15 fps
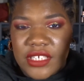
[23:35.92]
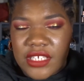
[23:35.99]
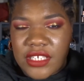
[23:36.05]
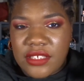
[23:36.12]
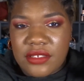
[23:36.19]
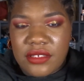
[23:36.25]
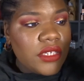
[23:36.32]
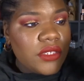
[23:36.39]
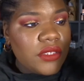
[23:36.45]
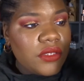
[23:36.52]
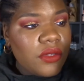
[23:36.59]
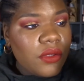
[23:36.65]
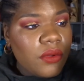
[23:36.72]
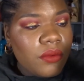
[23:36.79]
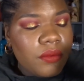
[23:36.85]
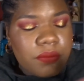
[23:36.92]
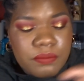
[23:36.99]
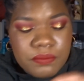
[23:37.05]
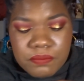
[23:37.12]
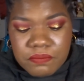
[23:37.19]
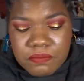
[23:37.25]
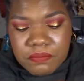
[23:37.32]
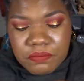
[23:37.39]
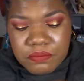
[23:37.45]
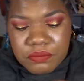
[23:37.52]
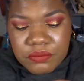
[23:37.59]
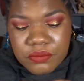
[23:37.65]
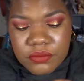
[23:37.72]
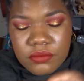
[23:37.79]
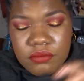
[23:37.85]
it. So
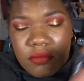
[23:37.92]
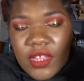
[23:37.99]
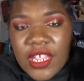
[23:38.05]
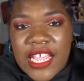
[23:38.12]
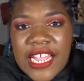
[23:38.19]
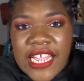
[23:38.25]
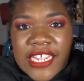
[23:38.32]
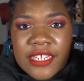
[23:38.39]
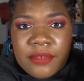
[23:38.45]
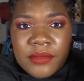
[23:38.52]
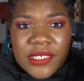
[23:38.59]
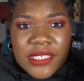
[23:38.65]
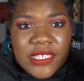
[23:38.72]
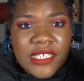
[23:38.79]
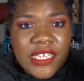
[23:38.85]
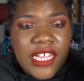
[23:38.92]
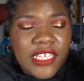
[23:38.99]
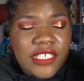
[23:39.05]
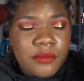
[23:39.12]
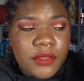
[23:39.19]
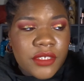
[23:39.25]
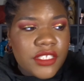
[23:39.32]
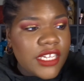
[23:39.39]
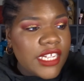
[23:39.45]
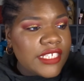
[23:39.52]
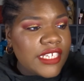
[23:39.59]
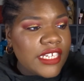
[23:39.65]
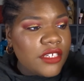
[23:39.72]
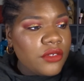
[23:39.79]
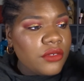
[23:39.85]
I emptied it as much as
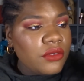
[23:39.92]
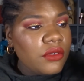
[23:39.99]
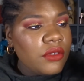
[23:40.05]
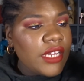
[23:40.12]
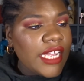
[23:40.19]
I could.